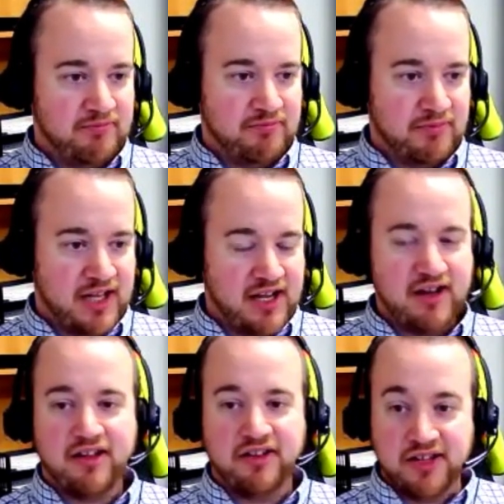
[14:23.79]

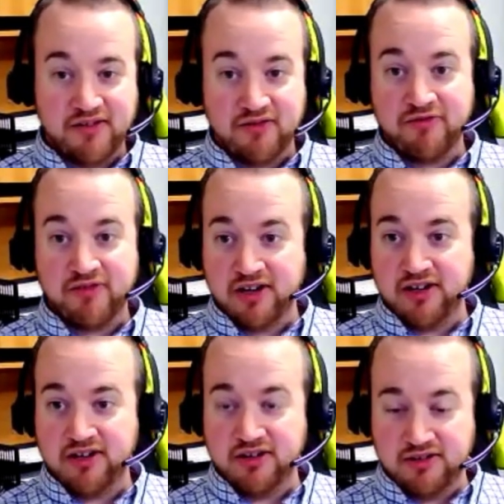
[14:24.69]
they have a
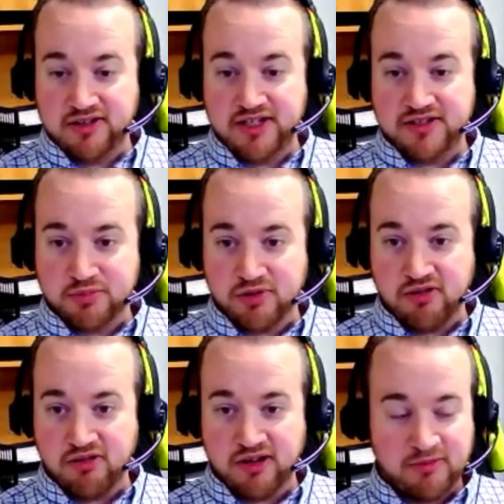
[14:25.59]
very good diesel
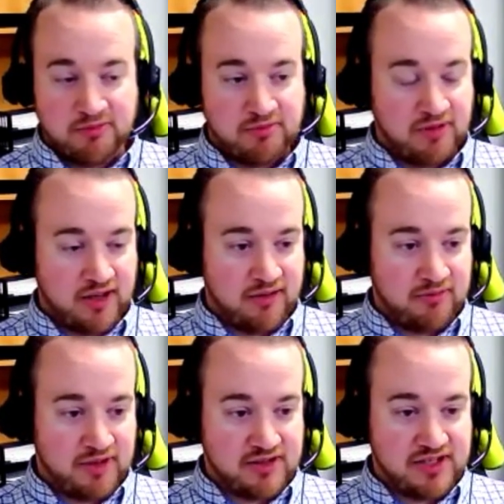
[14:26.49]
program.
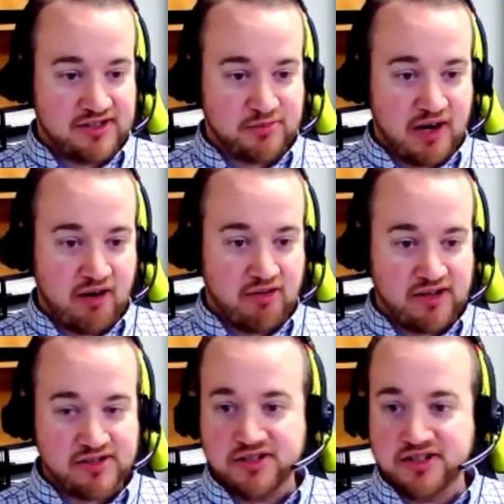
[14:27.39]
Their diesel powered
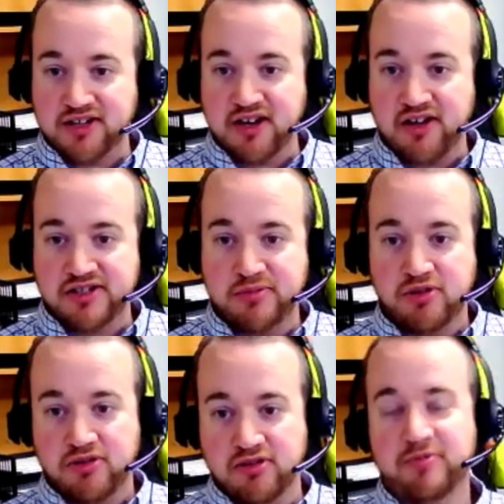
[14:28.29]
engine technology
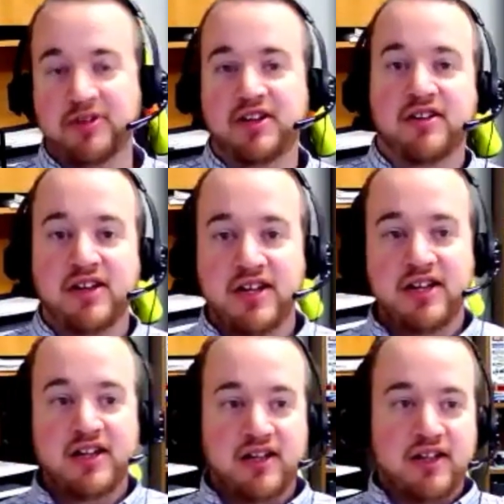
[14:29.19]
program.
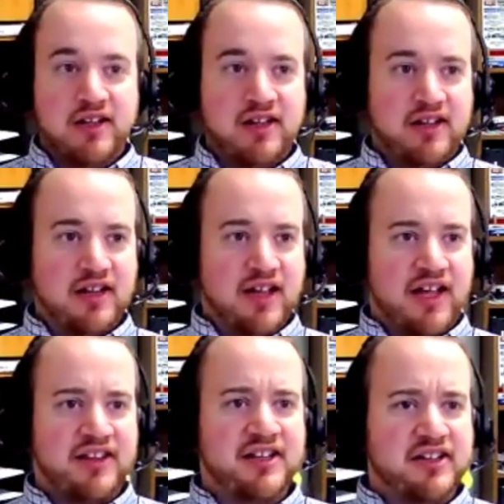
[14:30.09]

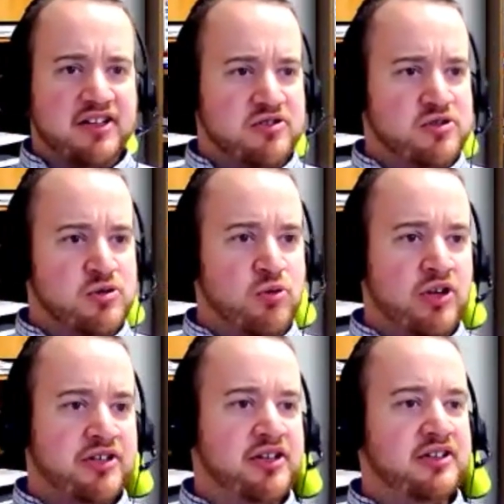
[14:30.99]
I think they do
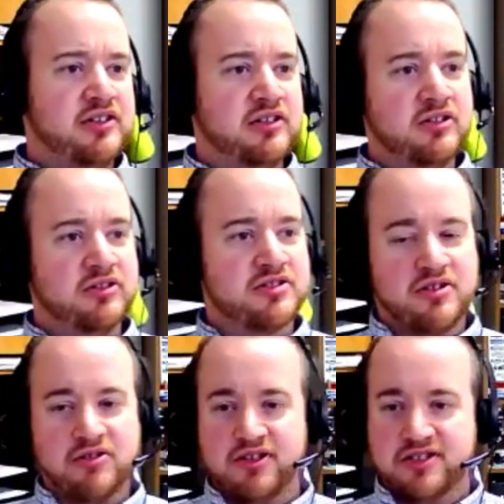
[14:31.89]
22
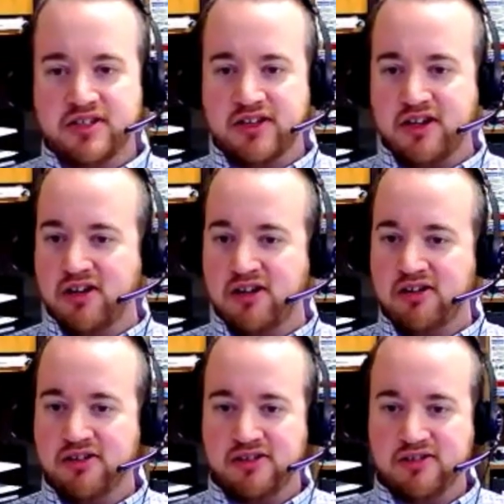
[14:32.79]
students a
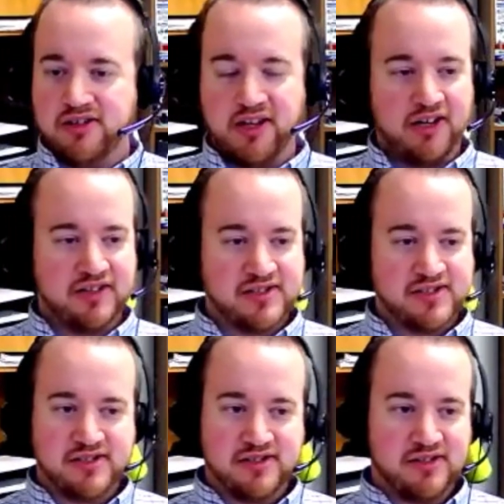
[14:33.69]
year, and
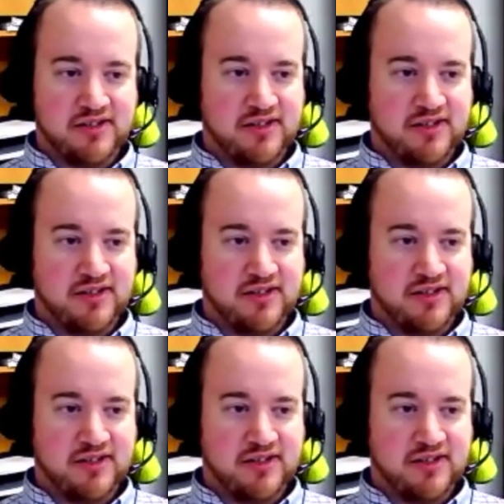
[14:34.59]
it's